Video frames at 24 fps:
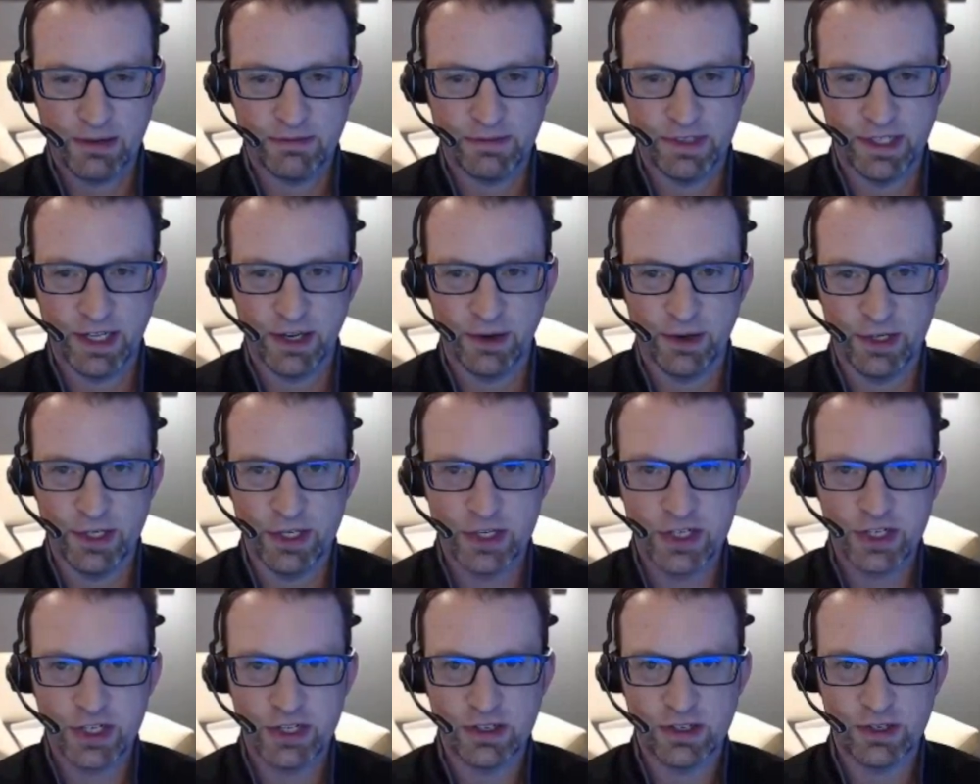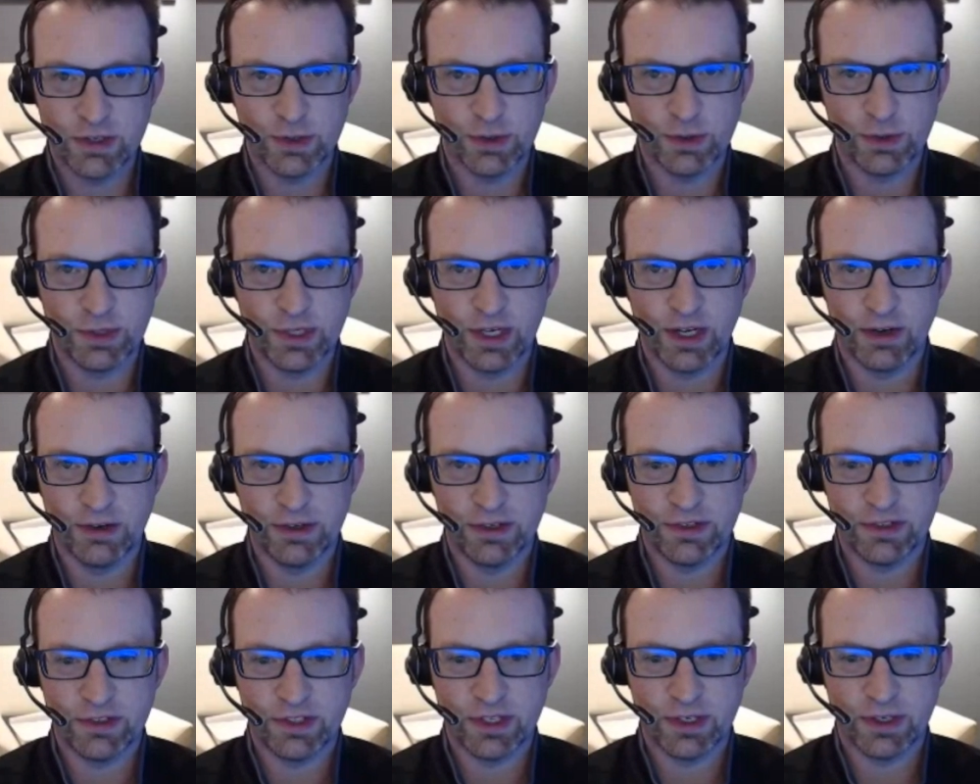addition to
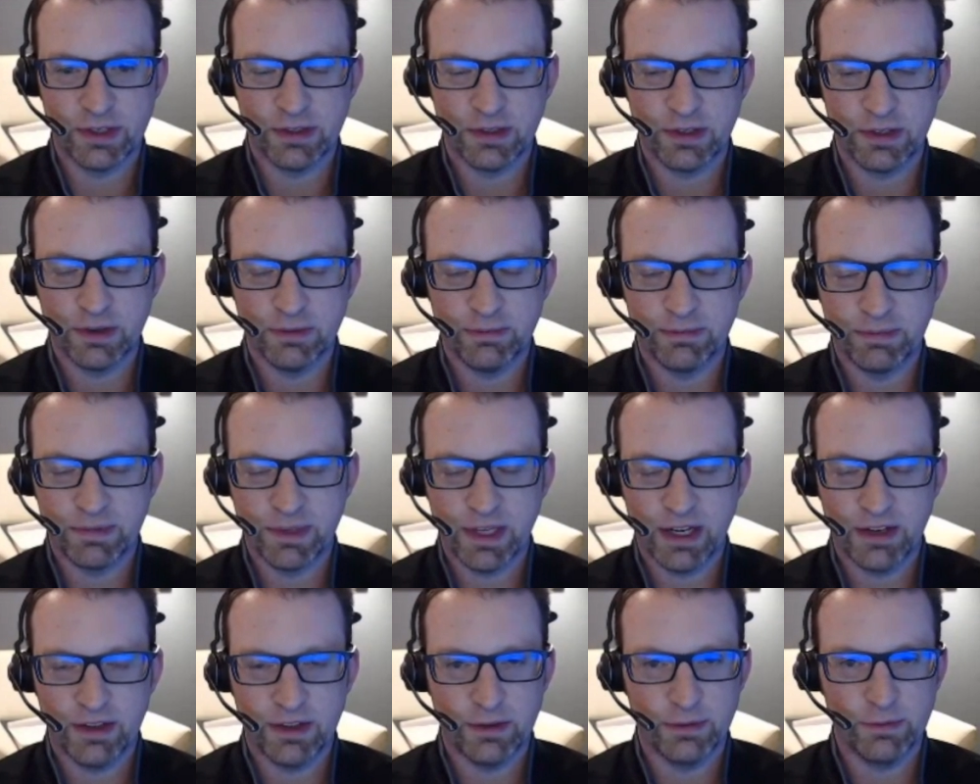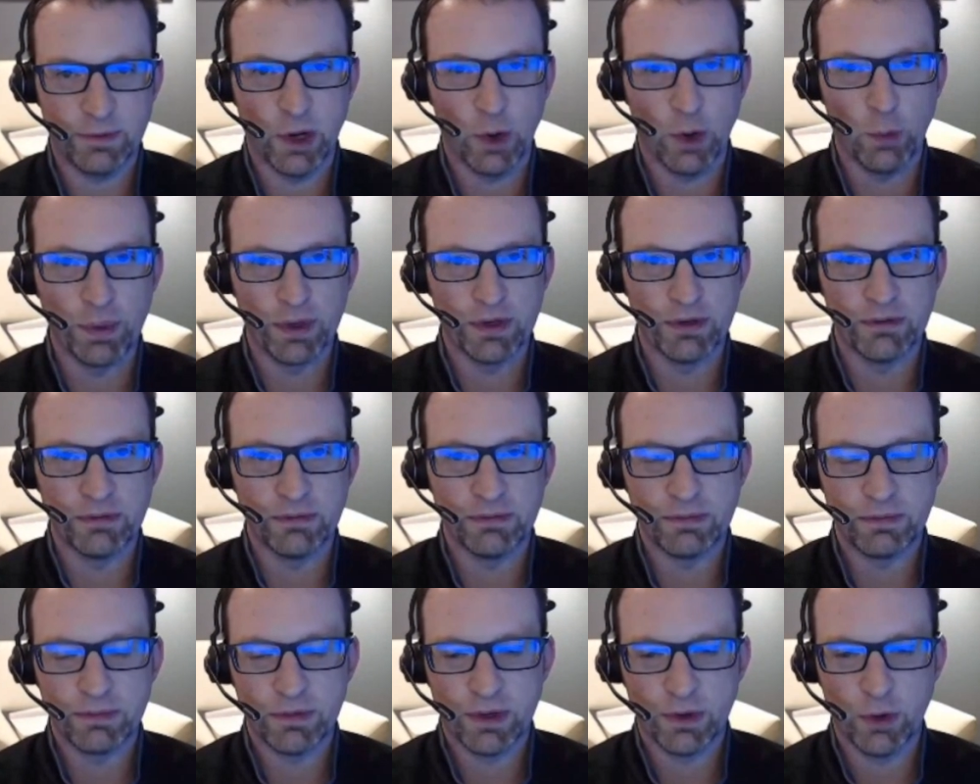just the kind of the
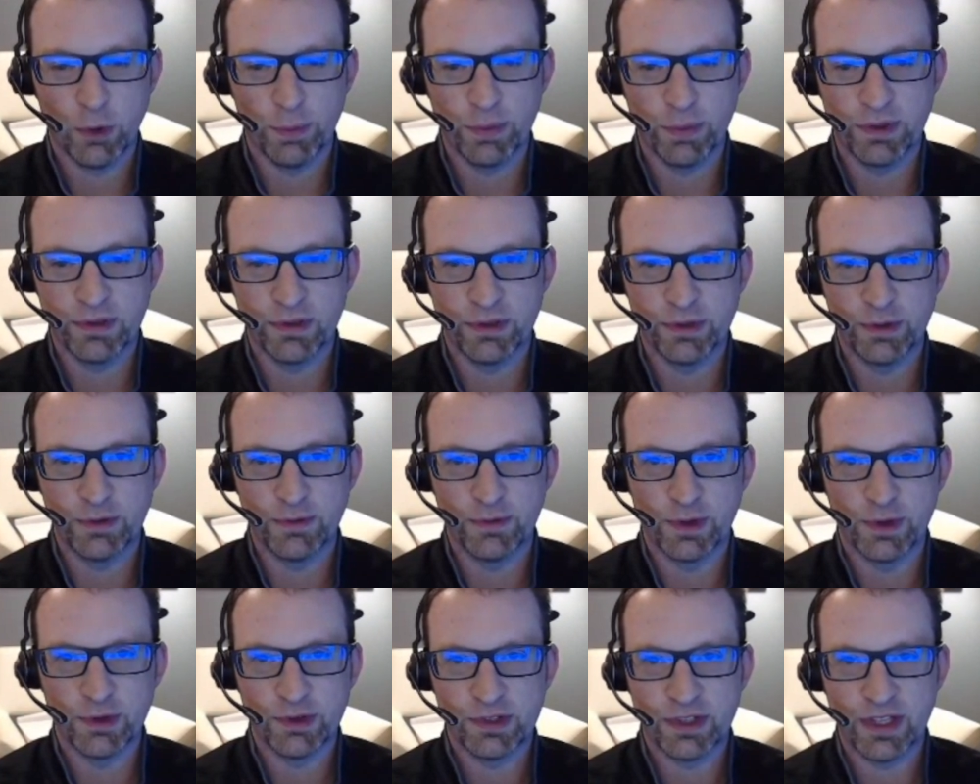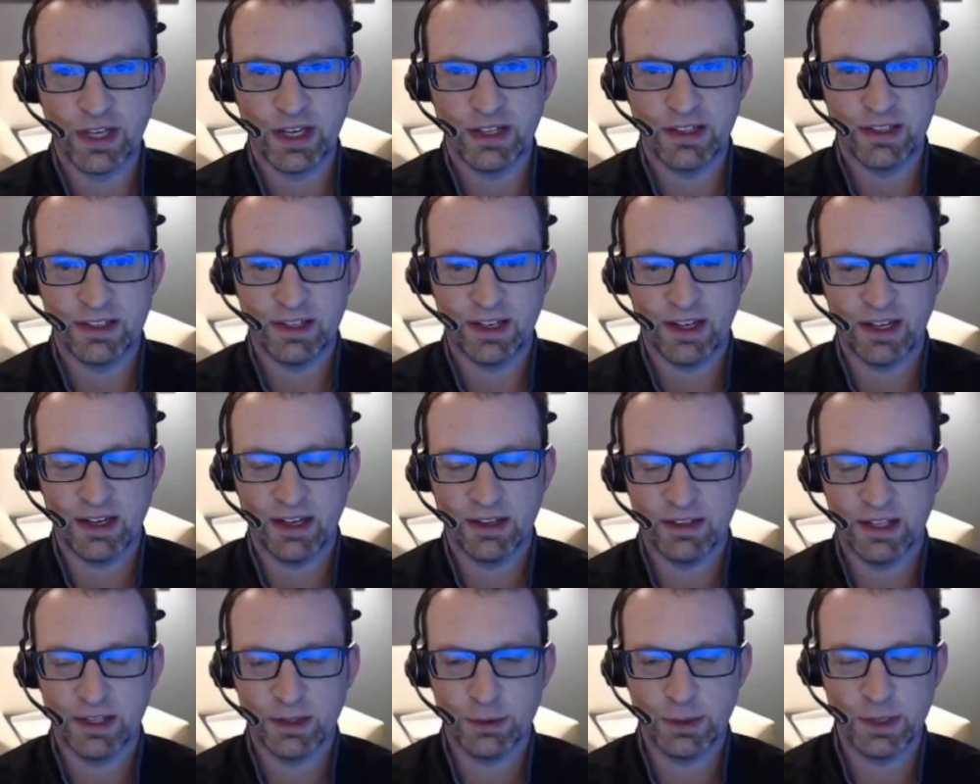open universe that
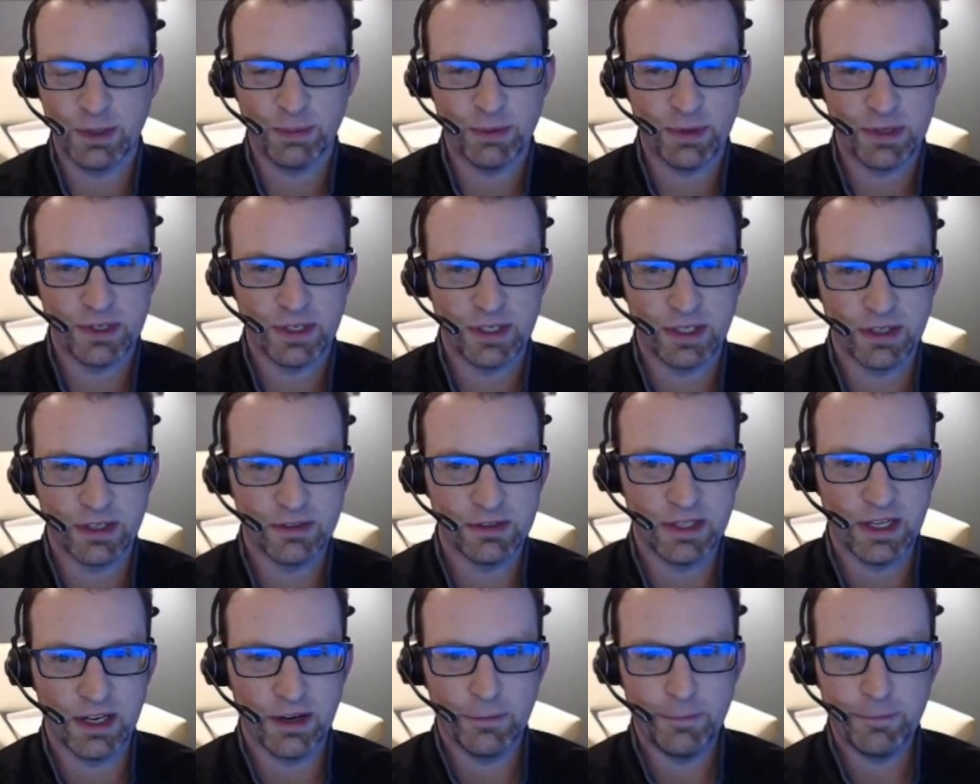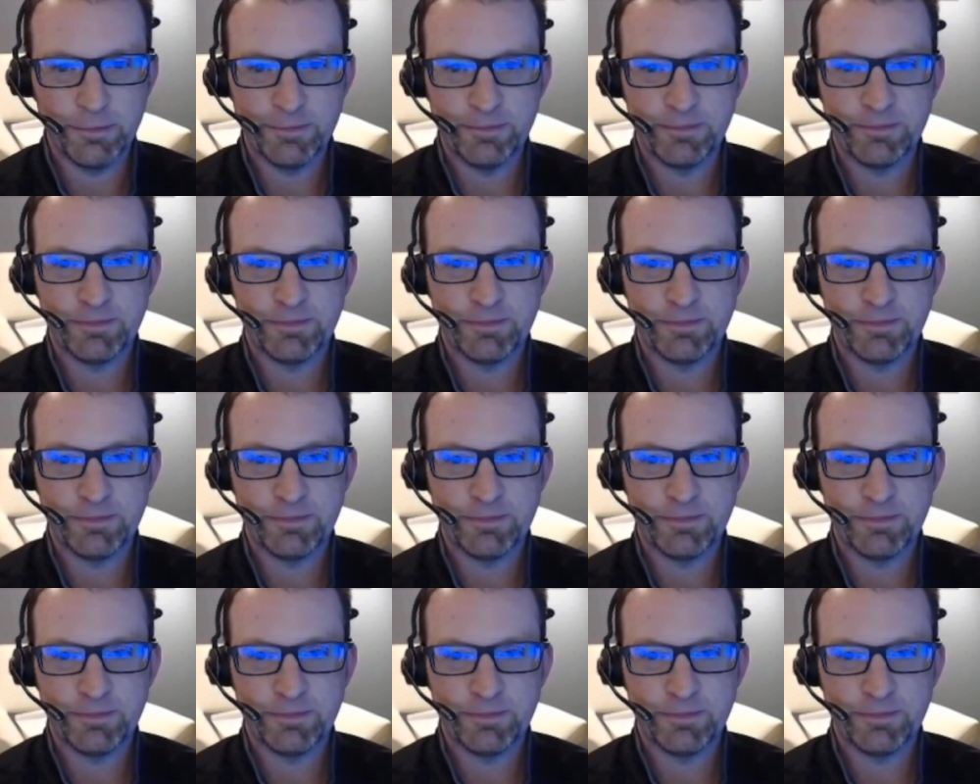the 3D printing is now.